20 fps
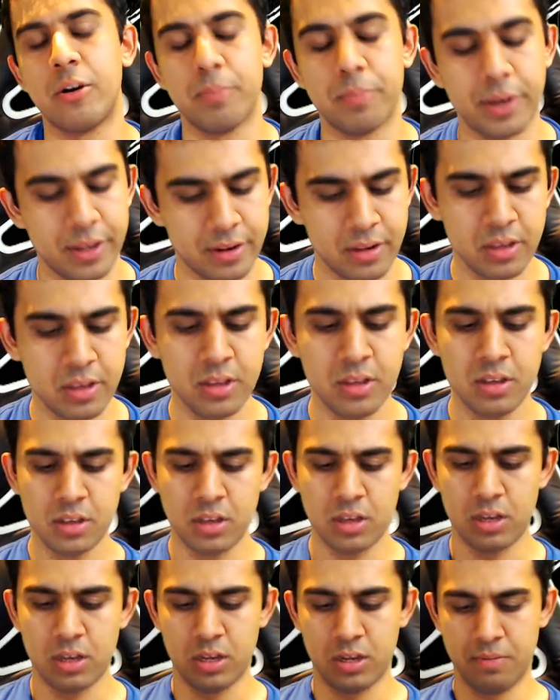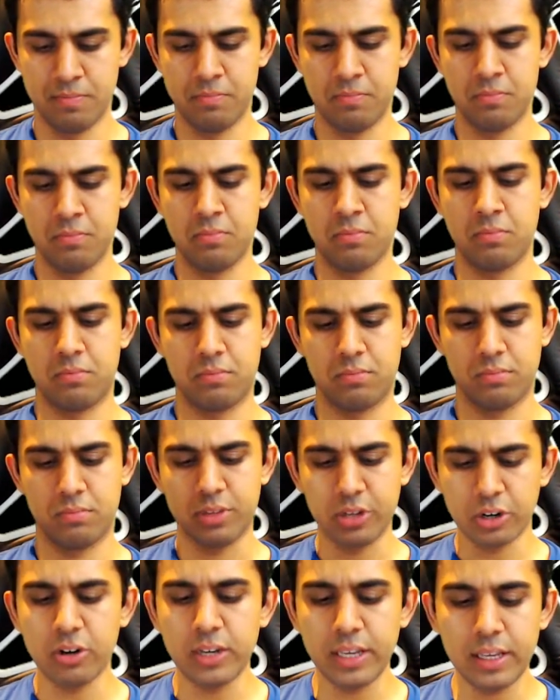But um,
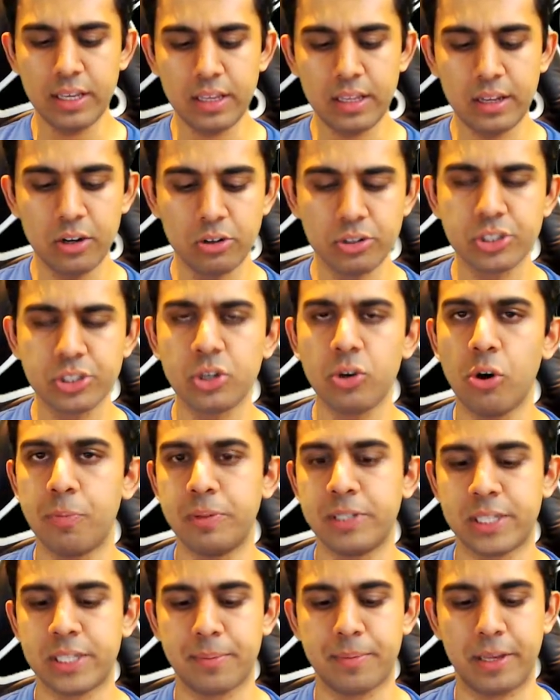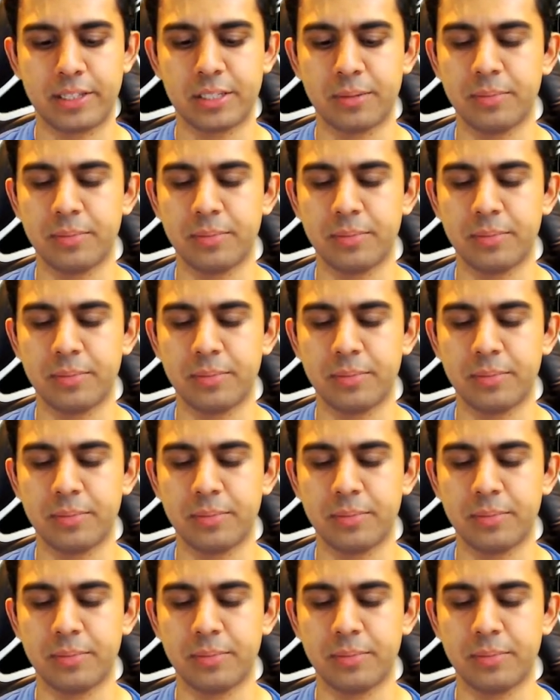there, it also opens up like some